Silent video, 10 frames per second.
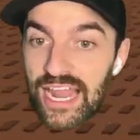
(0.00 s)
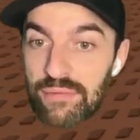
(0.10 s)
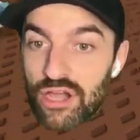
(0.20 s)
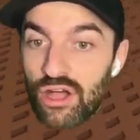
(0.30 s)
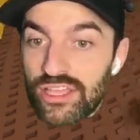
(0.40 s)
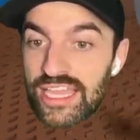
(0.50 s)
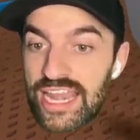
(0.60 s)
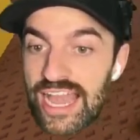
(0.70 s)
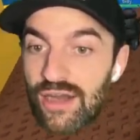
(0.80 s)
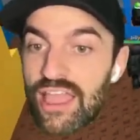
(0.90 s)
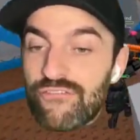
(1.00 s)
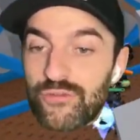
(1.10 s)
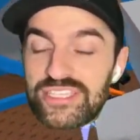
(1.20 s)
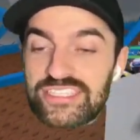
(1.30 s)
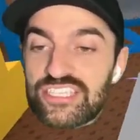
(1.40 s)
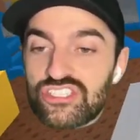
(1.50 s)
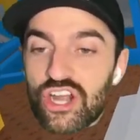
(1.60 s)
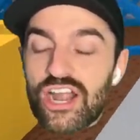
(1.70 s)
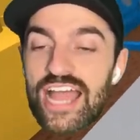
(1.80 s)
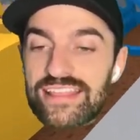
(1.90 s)
I am calling it now. If we see
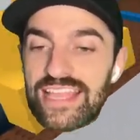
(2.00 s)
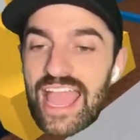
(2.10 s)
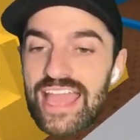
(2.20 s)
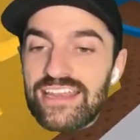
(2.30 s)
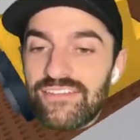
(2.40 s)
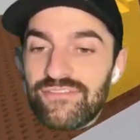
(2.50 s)
Star at the end